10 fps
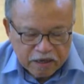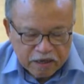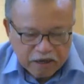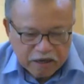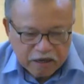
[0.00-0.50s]

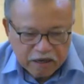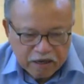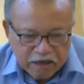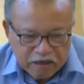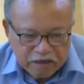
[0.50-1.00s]
uh,
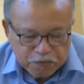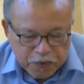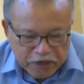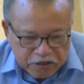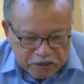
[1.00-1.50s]

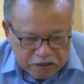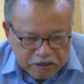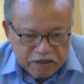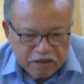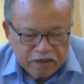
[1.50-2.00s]
special